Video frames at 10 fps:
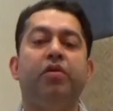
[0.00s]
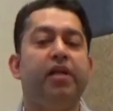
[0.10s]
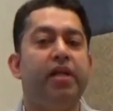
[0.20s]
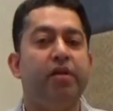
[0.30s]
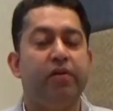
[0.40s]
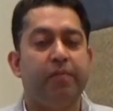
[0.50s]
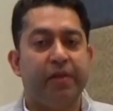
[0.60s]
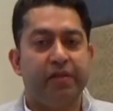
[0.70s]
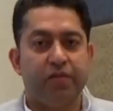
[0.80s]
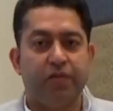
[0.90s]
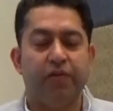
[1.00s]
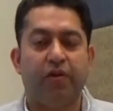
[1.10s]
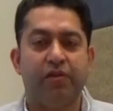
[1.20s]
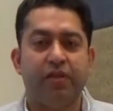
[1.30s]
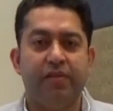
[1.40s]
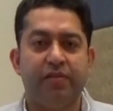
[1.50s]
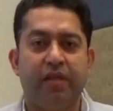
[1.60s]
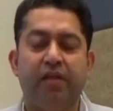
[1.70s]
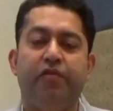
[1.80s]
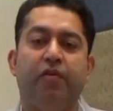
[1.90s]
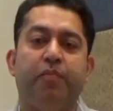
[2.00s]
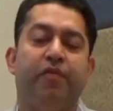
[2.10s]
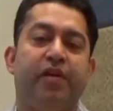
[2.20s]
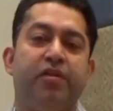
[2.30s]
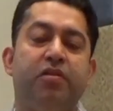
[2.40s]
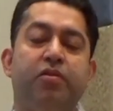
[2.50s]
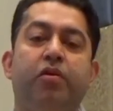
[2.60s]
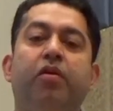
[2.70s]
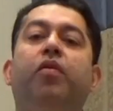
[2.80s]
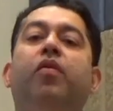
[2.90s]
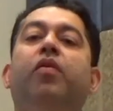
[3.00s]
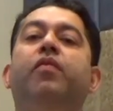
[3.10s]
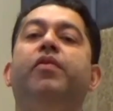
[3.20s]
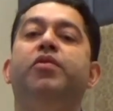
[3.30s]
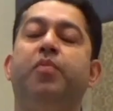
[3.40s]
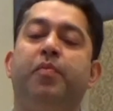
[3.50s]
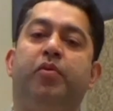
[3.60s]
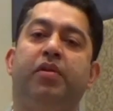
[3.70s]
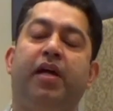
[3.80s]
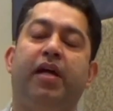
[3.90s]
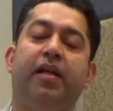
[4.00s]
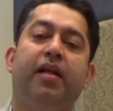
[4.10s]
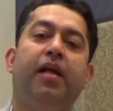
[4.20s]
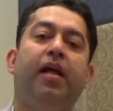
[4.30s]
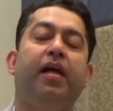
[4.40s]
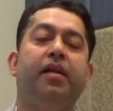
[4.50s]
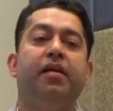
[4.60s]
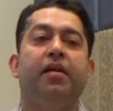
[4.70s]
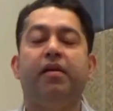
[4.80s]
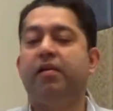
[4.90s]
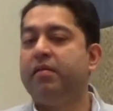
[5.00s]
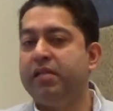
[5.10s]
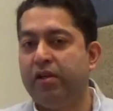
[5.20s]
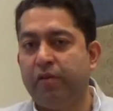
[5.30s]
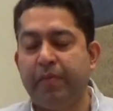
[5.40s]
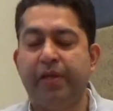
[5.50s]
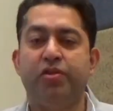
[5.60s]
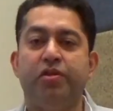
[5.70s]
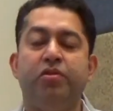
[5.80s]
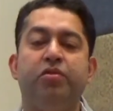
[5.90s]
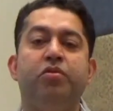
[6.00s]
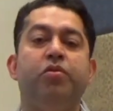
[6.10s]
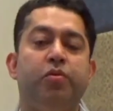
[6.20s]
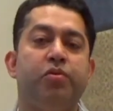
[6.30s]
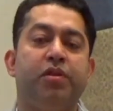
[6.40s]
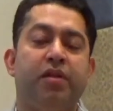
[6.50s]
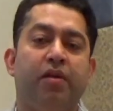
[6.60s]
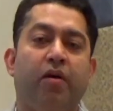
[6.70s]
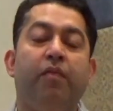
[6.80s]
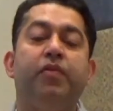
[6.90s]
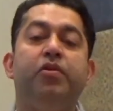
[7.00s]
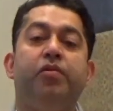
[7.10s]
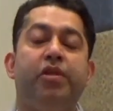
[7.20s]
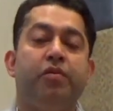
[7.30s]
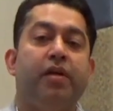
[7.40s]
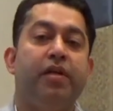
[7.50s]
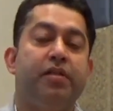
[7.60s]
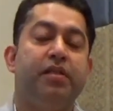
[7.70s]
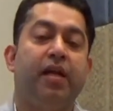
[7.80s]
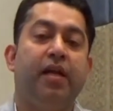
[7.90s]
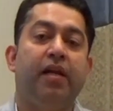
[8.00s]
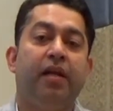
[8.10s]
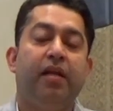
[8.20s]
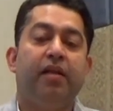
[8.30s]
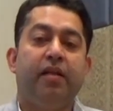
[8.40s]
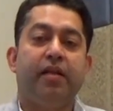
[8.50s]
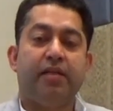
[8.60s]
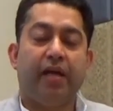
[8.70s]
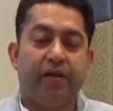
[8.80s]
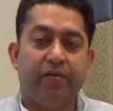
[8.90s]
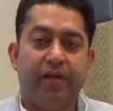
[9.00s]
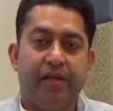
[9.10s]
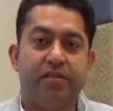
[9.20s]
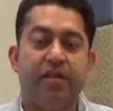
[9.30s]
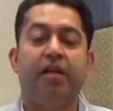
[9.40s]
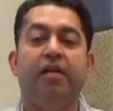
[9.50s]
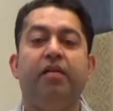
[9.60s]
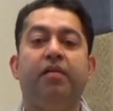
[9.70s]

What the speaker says: a day-to-day basis for yourselves. And if you're professionals, you can always promote that and tell your patients to use it. Obviously, you need to understand the entire range and